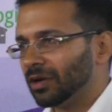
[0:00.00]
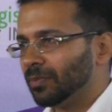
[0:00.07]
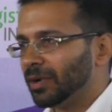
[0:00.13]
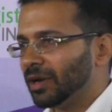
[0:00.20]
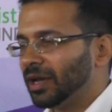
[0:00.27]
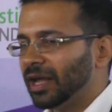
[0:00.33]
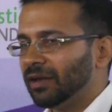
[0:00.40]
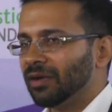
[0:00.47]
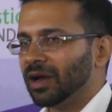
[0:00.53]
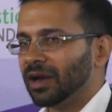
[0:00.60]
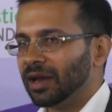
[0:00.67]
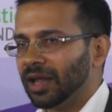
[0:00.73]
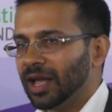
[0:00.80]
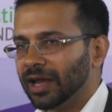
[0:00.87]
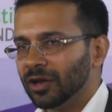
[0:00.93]
per day at
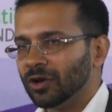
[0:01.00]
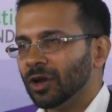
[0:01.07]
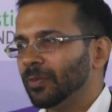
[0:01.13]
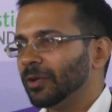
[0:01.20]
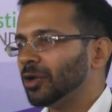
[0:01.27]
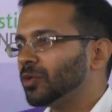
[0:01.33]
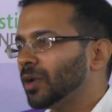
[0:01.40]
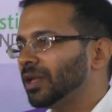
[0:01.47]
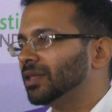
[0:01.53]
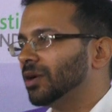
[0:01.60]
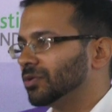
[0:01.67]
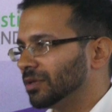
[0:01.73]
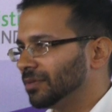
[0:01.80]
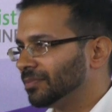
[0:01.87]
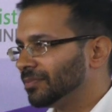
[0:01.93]
Wankhede, I can drop it to
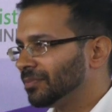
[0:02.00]
20,000.